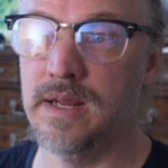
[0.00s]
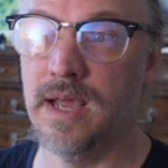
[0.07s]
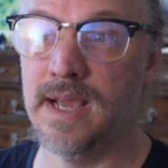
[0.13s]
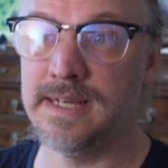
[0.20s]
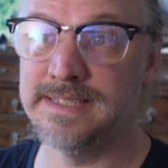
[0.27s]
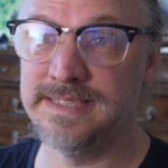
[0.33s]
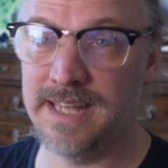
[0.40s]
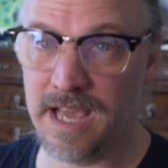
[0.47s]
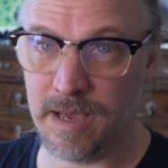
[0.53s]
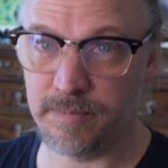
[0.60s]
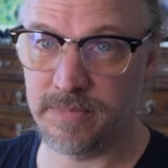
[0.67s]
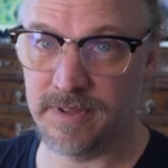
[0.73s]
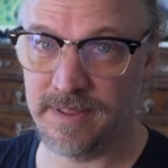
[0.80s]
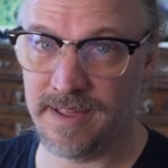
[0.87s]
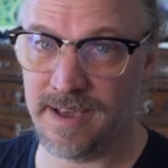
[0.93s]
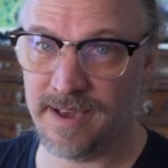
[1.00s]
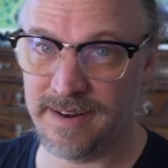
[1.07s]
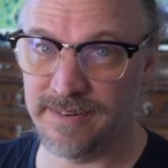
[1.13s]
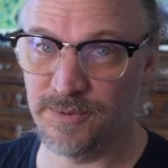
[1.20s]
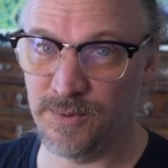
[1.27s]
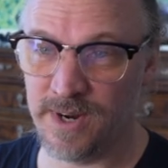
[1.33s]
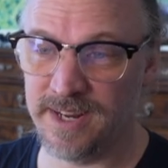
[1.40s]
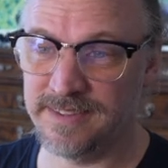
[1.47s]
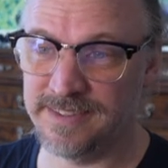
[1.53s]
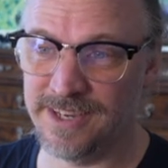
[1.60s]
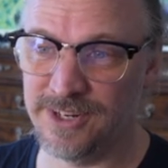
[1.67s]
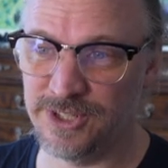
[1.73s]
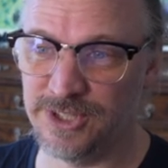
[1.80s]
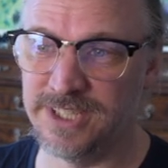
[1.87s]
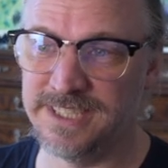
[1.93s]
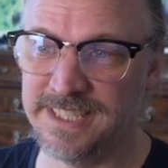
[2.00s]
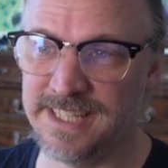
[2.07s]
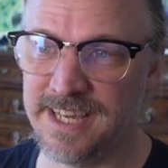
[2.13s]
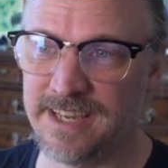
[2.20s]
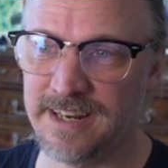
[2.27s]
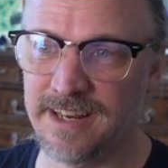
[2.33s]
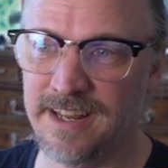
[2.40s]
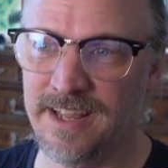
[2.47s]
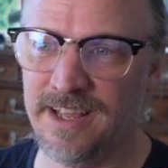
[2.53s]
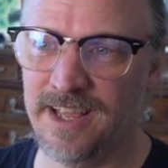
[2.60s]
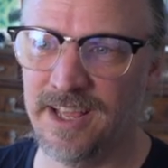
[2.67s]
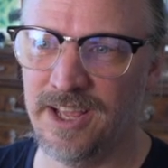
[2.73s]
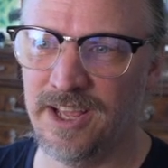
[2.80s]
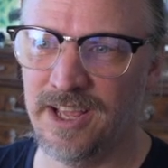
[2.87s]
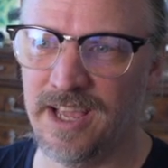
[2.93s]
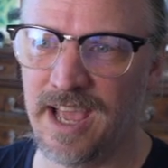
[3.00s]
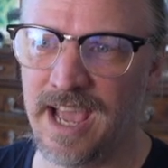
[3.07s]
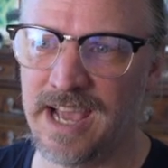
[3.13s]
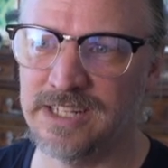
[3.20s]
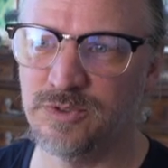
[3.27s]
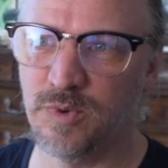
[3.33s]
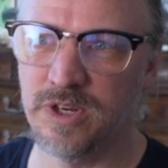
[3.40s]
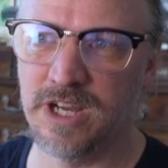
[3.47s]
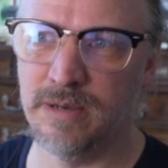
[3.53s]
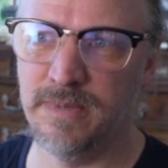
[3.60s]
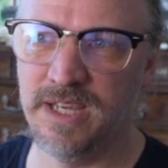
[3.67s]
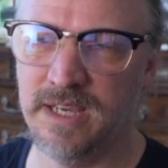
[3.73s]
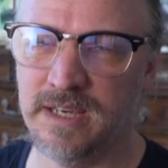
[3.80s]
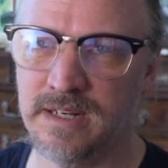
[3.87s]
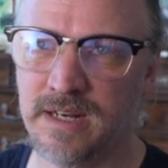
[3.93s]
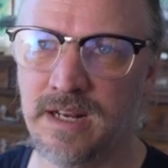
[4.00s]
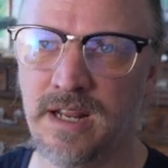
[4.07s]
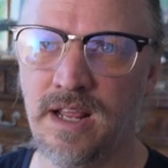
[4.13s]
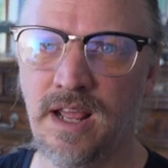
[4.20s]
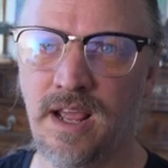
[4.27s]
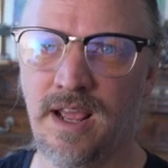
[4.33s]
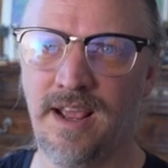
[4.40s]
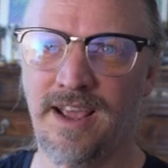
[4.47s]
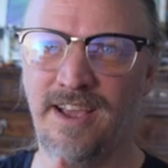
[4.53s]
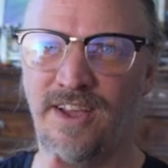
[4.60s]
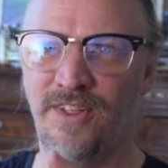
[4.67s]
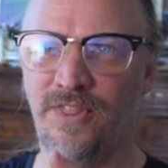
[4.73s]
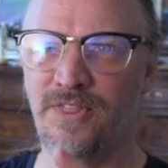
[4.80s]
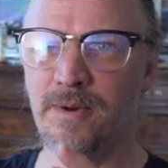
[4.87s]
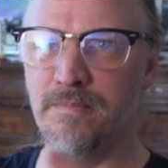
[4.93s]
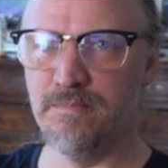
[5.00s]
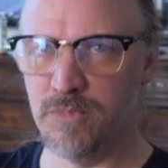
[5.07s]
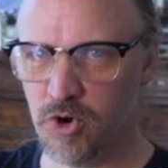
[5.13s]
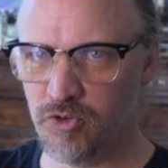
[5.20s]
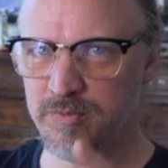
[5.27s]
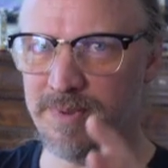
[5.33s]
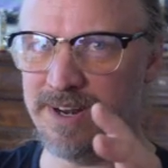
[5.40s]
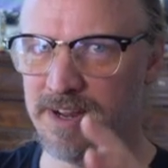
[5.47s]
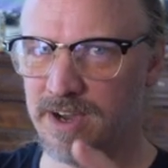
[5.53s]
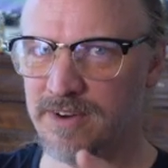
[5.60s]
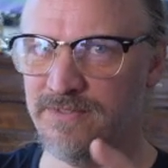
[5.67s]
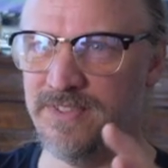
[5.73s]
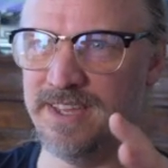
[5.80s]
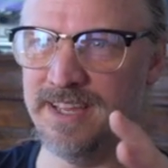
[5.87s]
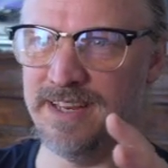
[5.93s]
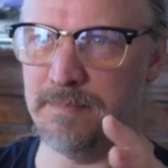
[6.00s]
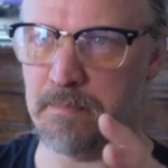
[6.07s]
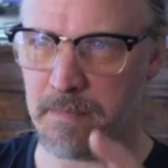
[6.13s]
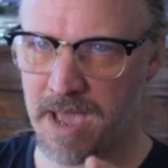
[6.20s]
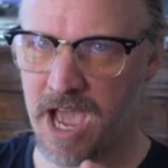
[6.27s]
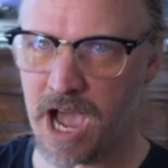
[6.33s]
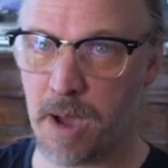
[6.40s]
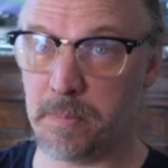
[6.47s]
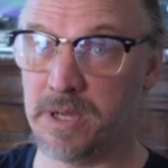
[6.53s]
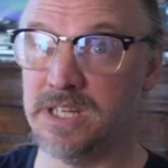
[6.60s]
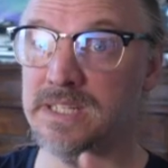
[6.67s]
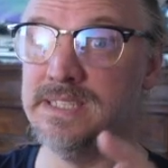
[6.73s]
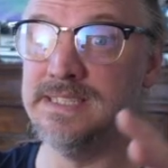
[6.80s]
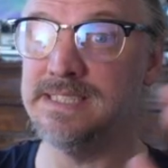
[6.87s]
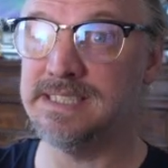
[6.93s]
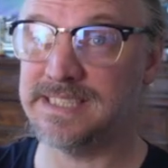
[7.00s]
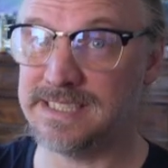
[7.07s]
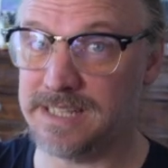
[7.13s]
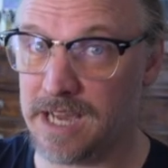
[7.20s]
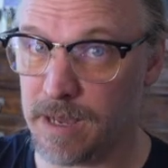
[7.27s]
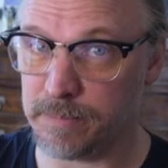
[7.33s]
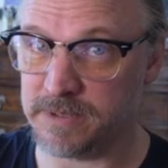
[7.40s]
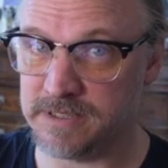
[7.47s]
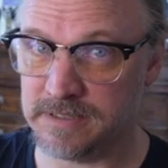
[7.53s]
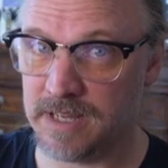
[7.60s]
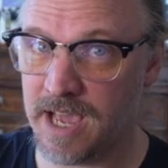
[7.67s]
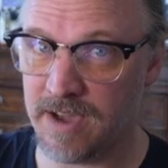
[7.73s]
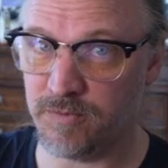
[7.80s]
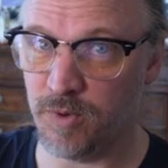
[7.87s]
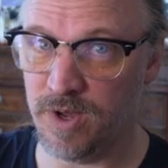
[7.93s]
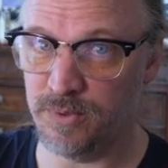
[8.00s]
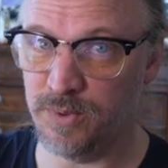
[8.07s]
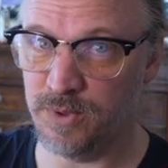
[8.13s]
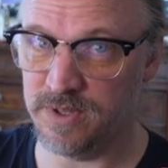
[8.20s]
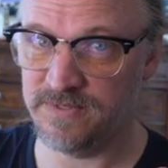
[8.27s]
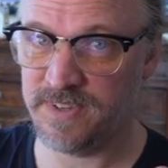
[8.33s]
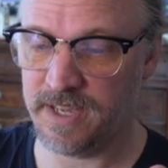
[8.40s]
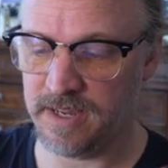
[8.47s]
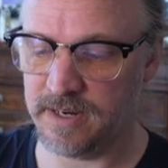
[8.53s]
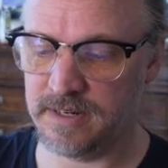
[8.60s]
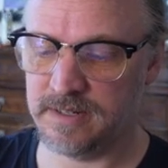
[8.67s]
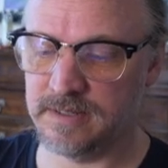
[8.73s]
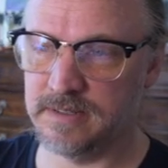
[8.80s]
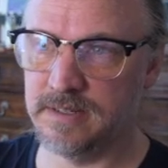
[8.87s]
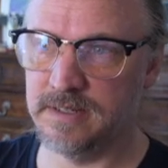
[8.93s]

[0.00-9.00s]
Except that right there. Do you see that? As we're coming in, the movement of the map stops halfway through the fade.